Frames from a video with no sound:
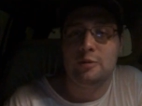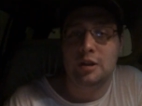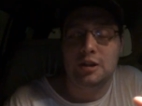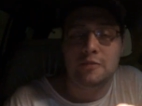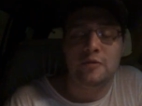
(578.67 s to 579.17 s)

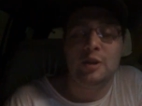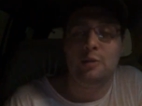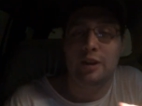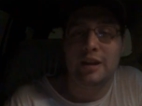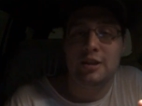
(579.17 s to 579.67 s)
a video
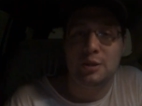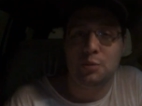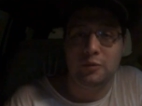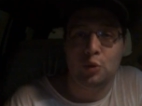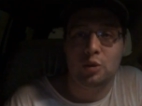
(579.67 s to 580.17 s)
like this
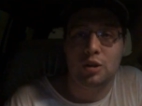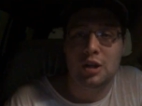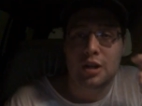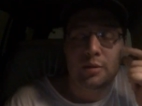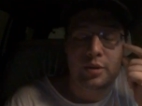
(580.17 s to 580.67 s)
before,
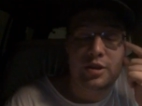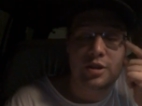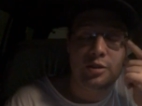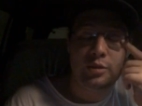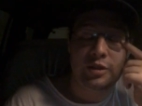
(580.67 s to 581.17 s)
but
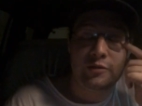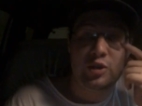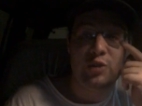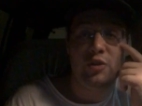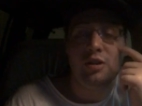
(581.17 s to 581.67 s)
this will be the
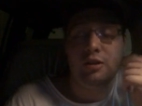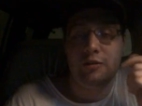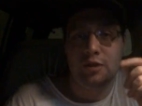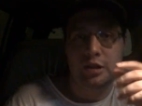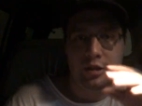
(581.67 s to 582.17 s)
first video
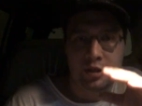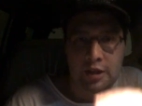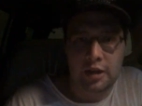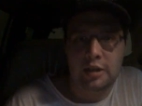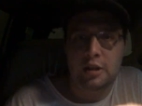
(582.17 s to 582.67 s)
I've
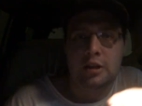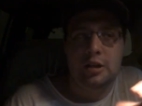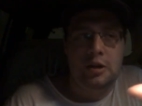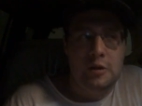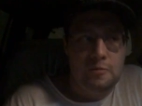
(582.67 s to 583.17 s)
done
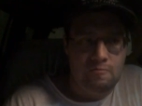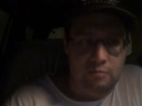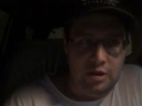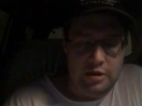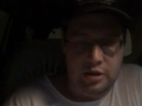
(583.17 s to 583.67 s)

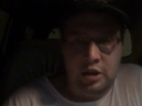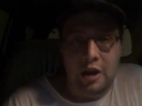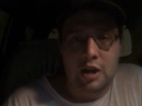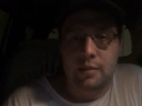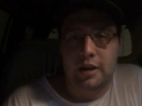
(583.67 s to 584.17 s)

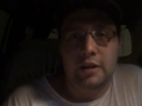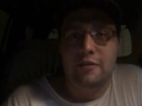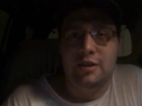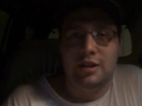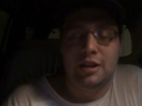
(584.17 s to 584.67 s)
talking about
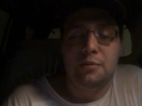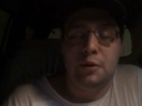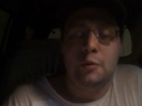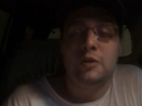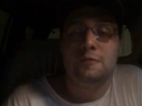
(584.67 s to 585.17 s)
everything that I'm
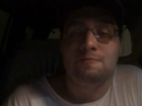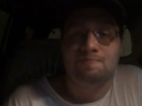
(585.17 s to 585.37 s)
doing